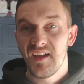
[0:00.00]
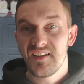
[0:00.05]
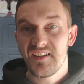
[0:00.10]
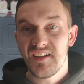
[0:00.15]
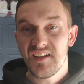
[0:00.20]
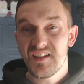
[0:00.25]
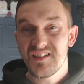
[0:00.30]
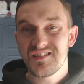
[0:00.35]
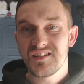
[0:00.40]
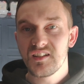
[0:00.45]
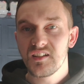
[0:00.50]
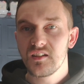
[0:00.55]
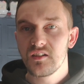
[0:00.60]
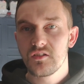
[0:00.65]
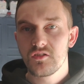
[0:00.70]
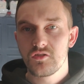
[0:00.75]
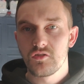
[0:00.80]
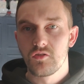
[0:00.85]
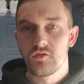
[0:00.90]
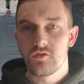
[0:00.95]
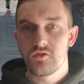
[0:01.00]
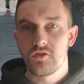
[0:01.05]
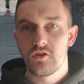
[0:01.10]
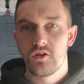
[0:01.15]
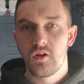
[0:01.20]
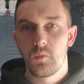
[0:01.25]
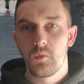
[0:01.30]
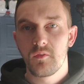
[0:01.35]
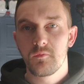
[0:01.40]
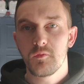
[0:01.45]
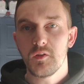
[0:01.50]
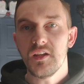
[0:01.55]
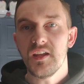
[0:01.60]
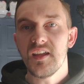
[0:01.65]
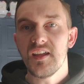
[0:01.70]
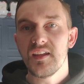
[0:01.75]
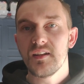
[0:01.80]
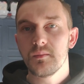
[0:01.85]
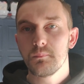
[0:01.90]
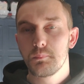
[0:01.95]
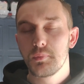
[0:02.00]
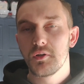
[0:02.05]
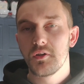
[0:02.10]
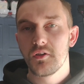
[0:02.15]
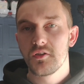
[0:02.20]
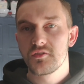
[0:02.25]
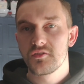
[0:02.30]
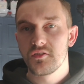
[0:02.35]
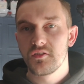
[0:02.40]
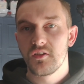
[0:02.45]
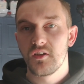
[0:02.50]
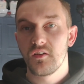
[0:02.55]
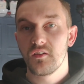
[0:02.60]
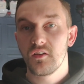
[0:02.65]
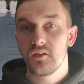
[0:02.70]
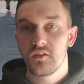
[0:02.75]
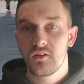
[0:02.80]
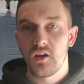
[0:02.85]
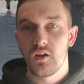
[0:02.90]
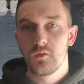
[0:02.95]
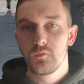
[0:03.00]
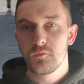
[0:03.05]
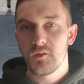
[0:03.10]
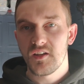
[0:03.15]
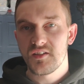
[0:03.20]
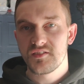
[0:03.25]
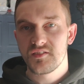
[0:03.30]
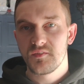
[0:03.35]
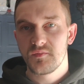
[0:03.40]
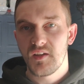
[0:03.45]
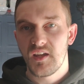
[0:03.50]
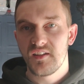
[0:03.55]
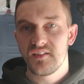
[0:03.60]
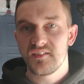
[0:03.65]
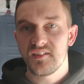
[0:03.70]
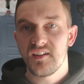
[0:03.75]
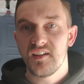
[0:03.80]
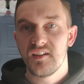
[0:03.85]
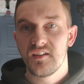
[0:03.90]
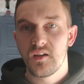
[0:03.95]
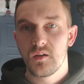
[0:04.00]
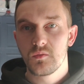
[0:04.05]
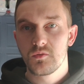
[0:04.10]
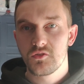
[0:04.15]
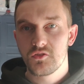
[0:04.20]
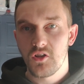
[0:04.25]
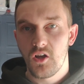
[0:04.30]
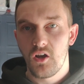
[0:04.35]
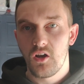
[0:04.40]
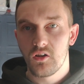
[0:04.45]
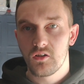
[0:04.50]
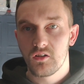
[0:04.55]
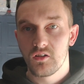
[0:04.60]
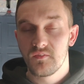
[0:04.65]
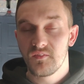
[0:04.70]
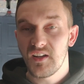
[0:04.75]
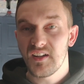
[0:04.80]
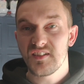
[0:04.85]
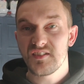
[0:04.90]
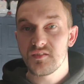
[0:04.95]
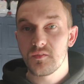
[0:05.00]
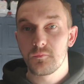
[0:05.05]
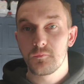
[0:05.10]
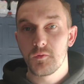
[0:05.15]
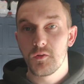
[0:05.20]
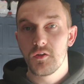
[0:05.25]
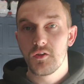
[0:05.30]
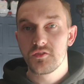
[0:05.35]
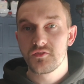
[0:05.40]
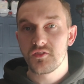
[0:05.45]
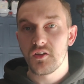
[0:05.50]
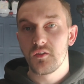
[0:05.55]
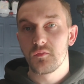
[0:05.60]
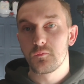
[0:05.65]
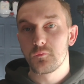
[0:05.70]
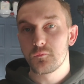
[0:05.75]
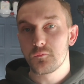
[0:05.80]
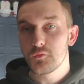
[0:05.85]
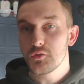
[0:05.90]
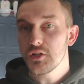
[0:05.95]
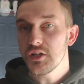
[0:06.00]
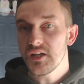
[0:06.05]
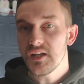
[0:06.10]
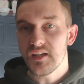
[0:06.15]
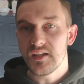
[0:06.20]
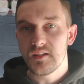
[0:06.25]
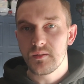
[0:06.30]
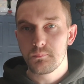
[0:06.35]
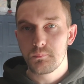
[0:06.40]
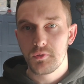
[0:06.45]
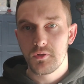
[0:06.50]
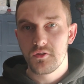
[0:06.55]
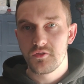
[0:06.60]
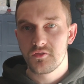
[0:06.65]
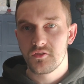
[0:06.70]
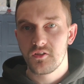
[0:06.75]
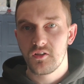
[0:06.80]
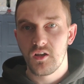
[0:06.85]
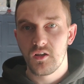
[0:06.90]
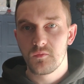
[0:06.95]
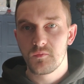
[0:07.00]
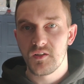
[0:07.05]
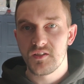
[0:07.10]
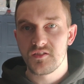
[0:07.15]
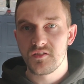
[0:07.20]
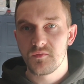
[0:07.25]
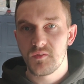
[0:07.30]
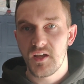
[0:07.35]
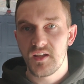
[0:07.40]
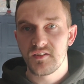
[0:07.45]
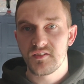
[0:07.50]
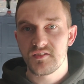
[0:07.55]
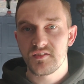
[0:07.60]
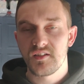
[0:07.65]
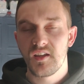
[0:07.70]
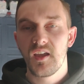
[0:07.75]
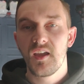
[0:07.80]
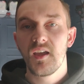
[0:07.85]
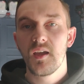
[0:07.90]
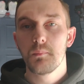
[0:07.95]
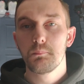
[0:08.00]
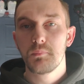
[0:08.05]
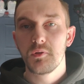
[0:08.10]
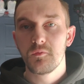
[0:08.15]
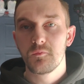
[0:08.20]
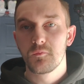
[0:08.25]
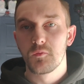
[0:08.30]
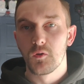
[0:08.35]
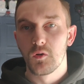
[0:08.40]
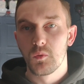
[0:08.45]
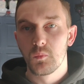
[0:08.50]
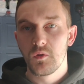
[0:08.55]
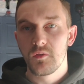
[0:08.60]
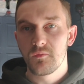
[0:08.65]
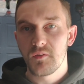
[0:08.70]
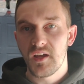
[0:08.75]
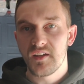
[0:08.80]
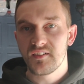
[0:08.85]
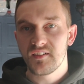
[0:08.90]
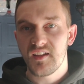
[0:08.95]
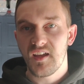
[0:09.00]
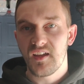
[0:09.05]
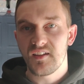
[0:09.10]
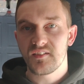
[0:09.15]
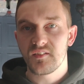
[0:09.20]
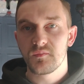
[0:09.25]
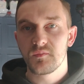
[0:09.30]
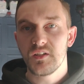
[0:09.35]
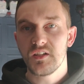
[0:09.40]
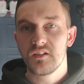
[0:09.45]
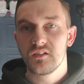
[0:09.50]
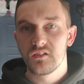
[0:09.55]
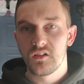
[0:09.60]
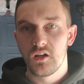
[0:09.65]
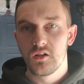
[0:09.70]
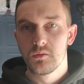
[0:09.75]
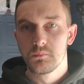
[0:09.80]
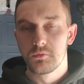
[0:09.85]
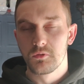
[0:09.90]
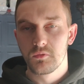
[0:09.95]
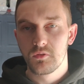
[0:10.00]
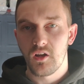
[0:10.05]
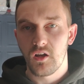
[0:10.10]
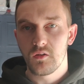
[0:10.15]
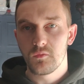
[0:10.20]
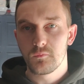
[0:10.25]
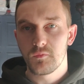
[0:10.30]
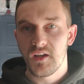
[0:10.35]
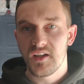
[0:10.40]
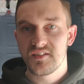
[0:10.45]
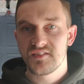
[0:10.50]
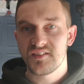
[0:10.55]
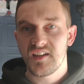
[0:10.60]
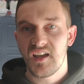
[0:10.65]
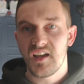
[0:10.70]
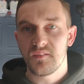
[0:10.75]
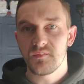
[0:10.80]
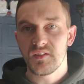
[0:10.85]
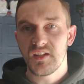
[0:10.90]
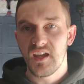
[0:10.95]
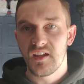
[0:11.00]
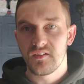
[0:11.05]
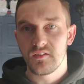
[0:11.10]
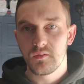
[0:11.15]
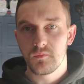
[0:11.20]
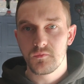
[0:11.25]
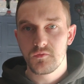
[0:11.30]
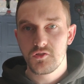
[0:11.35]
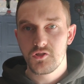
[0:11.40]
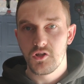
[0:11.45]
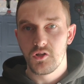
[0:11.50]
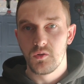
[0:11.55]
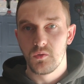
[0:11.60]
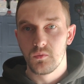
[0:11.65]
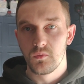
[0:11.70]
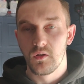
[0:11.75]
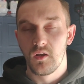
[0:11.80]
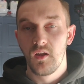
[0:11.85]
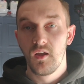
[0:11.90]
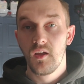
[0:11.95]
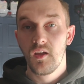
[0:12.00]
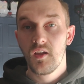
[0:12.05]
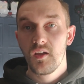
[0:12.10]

and it is in conjunction with the in-person Go Fest event in Osaka, and that is the first of 3 in-person Go Fest events before we then get the global Go Fest at the end of June.